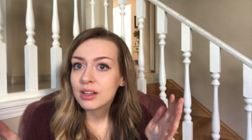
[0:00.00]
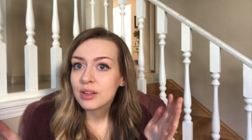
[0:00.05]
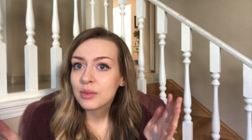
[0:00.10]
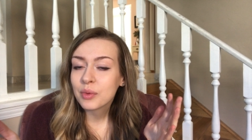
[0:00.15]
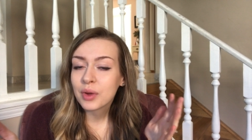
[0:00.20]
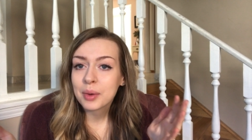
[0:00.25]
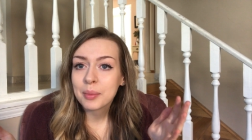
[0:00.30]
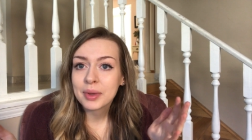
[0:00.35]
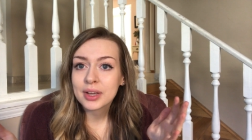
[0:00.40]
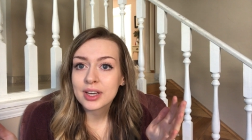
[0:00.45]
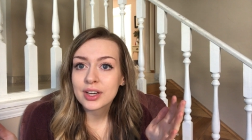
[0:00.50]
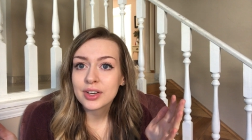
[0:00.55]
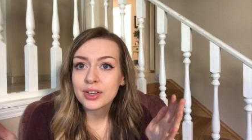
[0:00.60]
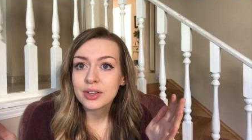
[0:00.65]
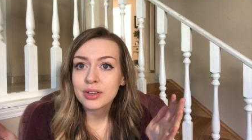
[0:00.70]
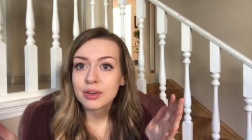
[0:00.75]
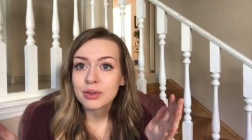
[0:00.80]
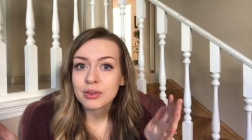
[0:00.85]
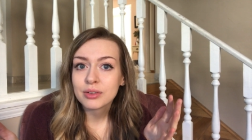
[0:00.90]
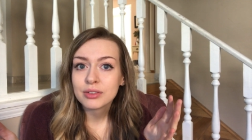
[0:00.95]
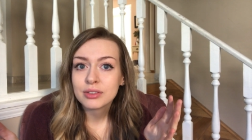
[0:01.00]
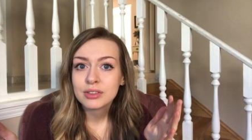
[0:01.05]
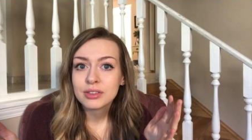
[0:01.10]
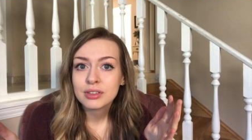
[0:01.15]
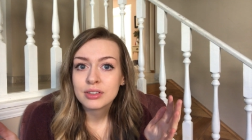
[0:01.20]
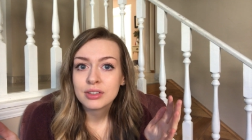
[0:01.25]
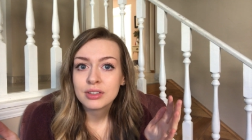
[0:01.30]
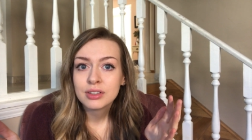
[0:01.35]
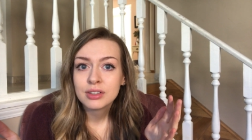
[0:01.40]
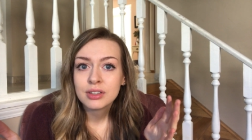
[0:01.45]
what am I gonna do?
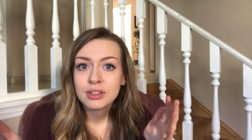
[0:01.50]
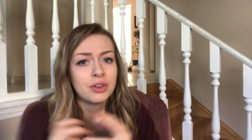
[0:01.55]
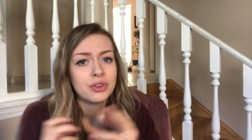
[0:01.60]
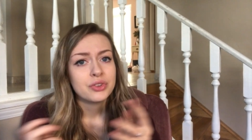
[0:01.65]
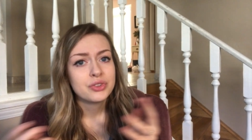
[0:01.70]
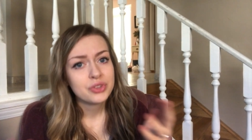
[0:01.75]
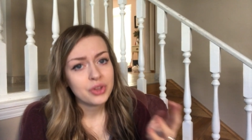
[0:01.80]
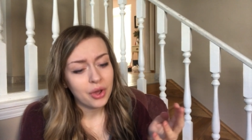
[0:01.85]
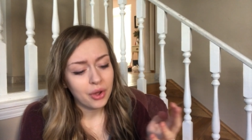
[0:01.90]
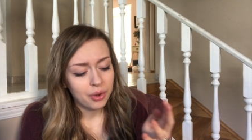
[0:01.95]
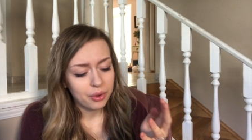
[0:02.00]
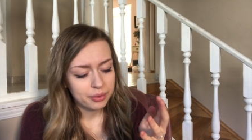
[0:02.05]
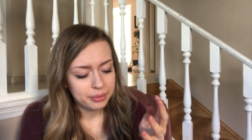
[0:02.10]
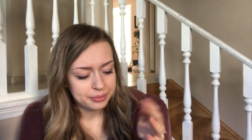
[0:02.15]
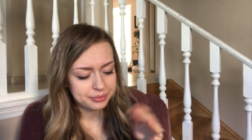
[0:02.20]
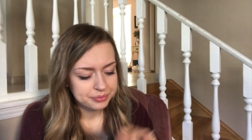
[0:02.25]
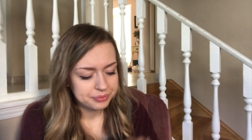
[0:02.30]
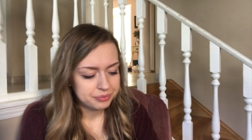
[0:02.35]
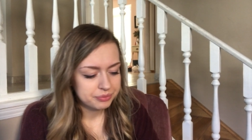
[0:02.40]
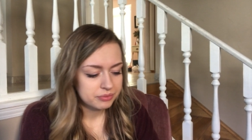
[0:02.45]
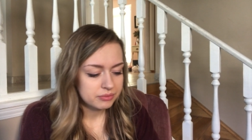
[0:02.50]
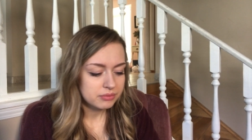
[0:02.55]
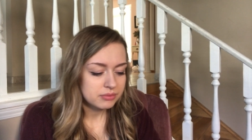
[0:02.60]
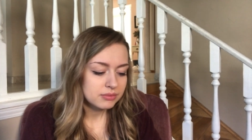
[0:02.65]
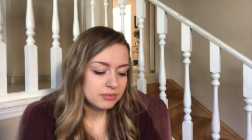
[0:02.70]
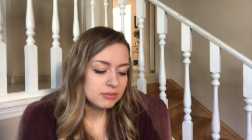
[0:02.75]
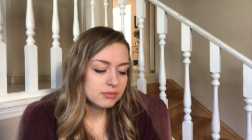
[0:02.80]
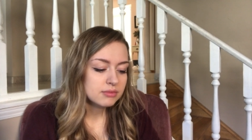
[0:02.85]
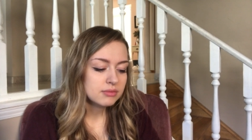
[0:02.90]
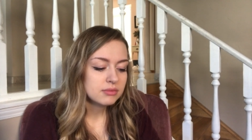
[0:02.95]
So
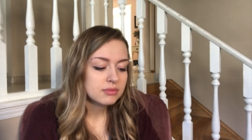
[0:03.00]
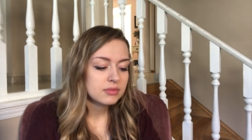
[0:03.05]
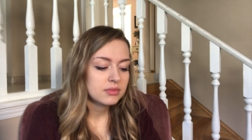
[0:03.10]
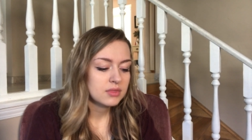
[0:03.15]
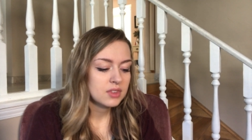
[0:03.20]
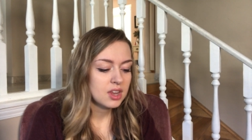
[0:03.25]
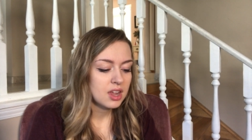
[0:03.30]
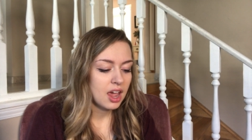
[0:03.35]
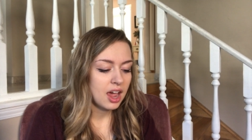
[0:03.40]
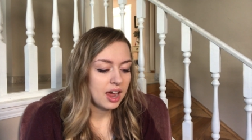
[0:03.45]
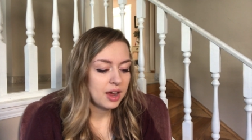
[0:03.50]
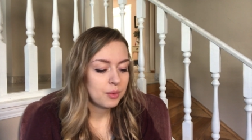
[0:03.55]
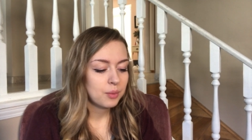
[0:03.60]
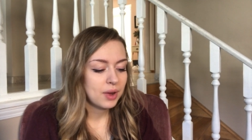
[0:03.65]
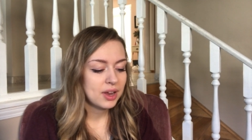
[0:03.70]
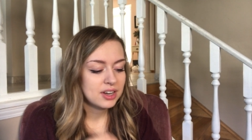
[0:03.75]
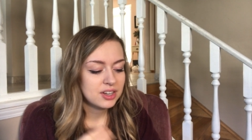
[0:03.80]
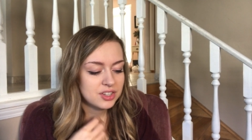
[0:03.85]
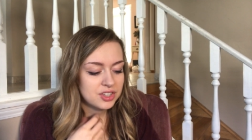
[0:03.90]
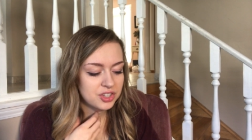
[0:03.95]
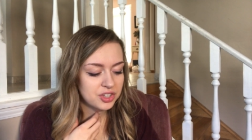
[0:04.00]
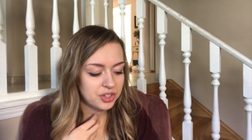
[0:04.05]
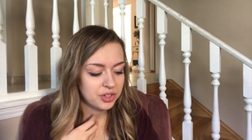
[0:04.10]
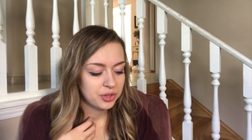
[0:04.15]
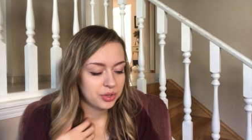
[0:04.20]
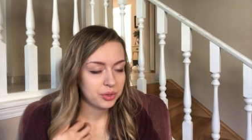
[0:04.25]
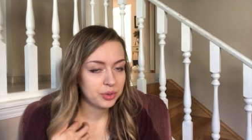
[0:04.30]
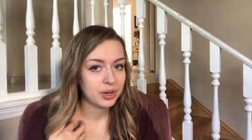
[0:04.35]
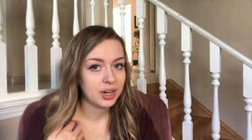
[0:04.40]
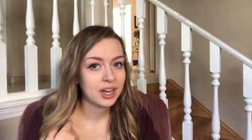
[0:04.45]
I went
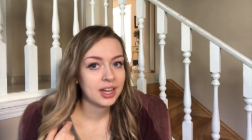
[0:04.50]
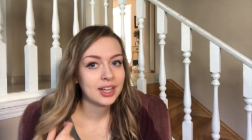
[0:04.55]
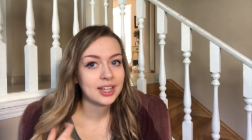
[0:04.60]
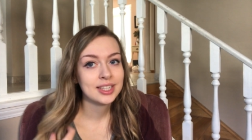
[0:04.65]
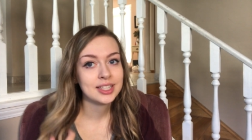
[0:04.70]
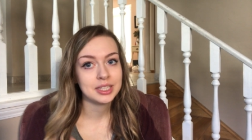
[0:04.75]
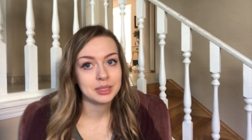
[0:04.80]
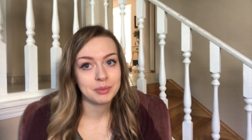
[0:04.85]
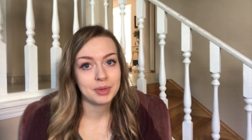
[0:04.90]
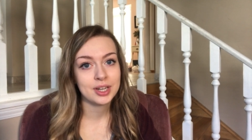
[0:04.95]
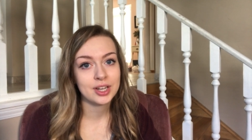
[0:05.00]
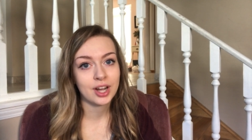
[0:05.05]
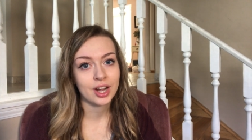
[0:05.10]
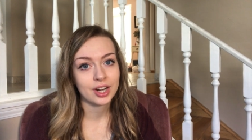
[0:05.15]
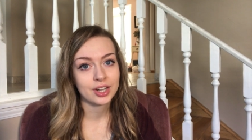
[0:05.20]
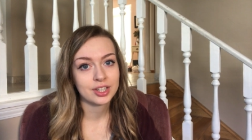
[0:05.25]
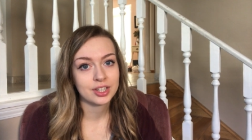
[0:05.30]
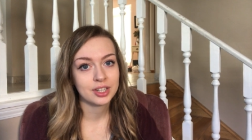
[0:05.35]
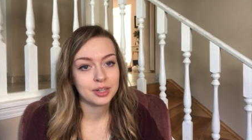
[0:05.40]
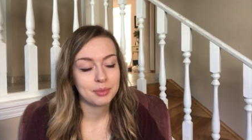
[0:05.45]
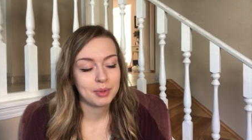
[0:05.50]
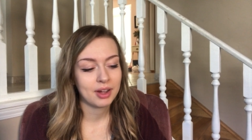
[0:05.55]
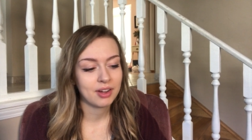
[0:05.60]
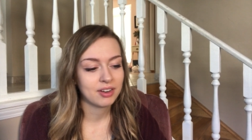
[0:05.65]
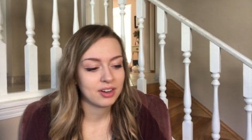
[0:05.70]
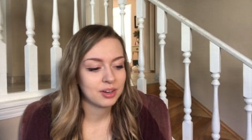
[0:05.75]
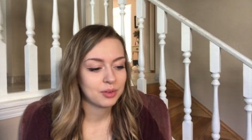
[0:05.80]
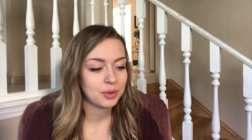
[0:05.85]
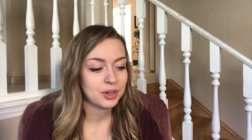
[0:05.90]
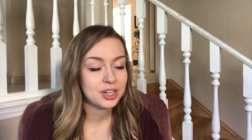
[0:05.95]
to see my doctor
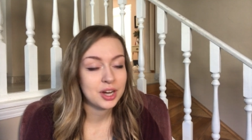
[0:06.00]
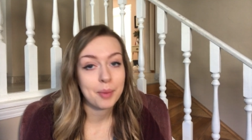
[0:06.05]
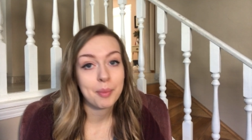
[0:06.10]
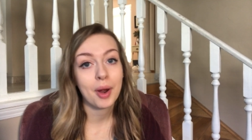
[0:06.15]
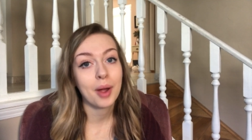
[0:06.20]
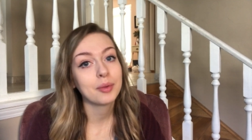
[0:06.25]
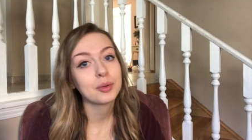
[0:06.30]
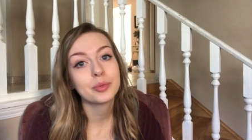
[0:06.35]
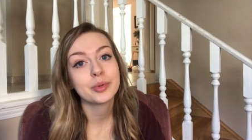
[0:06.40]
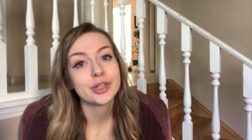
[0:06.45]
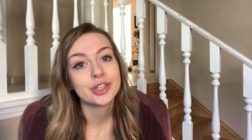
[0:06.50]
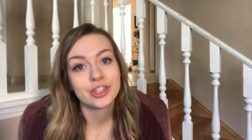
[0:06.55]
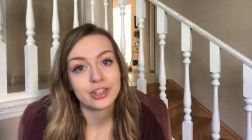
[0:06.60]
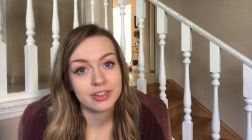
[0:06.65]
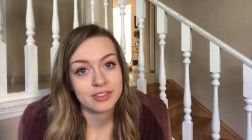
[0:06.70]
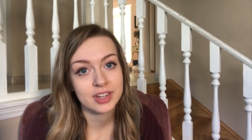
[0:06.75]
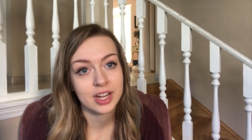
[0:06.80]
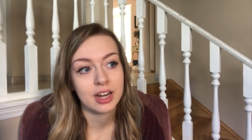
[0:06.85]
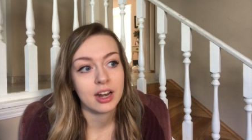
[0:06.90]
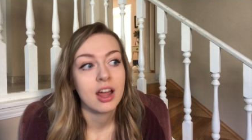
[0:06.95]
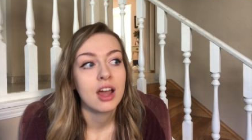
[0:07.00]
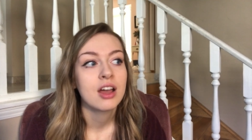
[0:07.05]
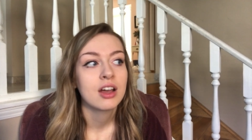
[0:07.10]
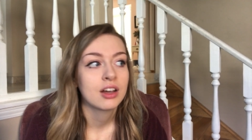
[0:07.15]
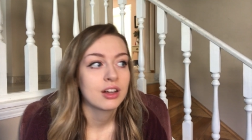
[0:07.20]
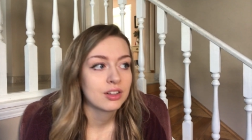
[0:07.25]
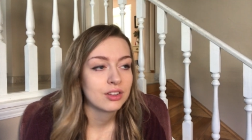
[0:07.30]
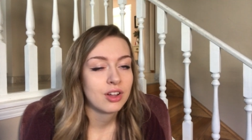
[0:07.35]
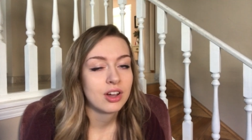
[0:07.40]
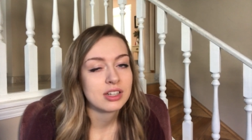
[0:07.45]
about it, which I probably should have done
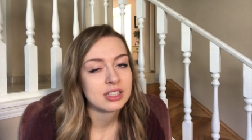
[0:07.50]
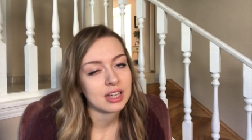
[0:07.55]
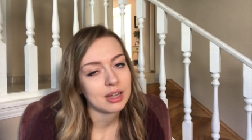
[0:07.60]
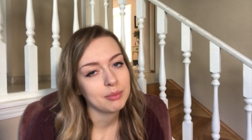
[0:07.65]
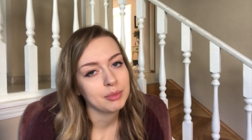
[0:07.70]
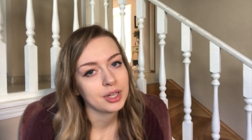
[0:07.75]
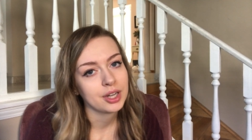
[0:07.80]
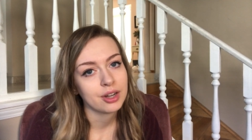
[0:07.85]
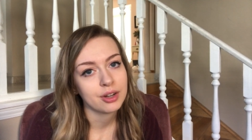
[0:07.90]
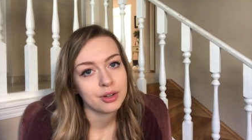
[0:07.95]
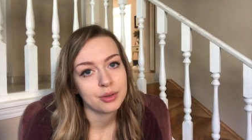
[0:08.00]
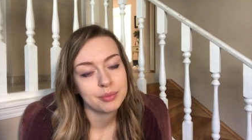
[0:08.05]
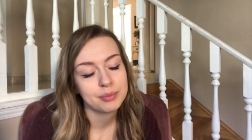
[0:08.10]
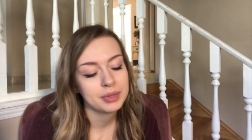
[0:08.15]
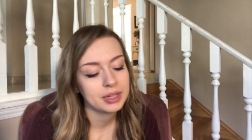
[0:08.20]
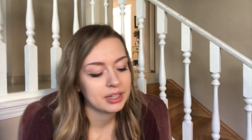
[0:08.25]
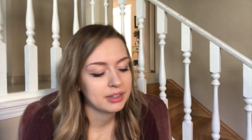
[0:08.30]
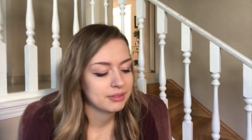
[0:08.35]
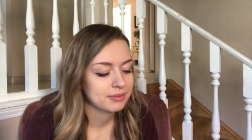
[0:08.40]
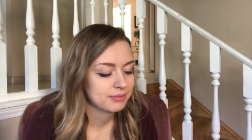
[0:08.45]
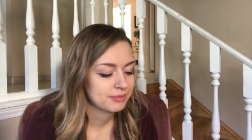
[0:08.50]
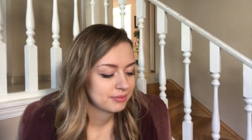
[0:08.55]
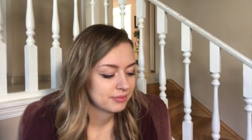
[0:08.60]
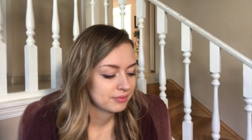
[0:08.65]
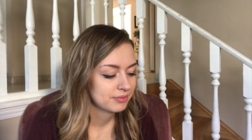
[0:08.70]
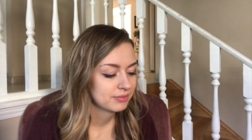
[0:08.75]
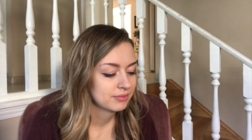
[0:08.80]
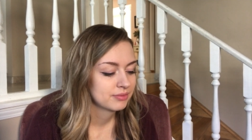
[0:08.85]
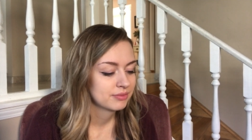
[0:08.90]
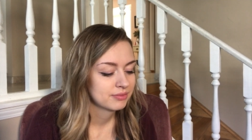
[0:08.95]
a long time ago, but
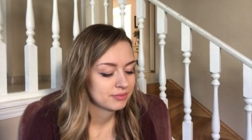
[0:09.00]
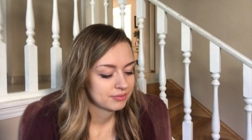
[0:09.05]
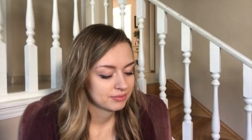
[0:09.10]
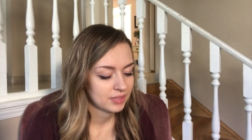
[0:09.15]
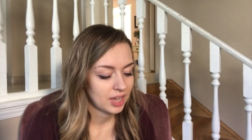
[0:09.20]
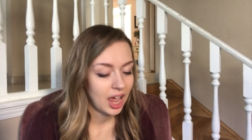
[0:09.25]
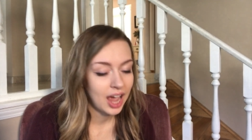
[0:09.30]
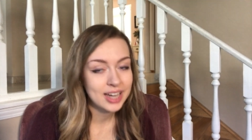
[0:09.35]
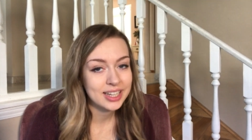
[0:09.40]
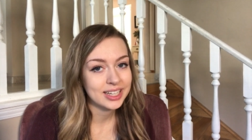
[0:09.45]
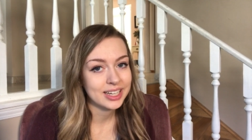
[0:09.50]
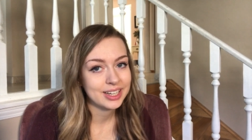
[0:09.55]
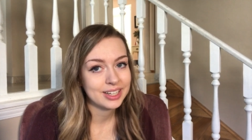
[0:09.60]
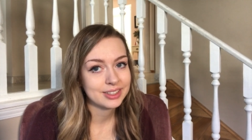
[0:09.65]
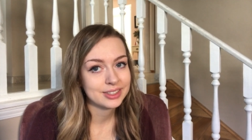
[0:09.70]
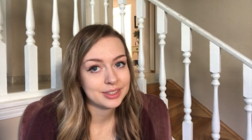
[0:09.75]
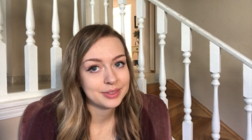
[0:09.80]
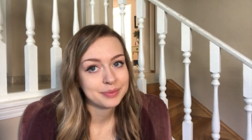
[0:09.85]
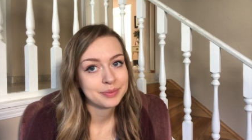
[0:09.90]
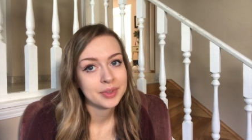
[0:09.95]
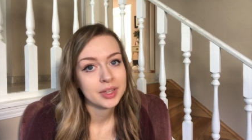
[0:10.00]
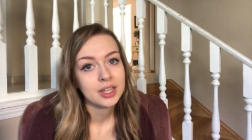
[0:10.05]
I didn't.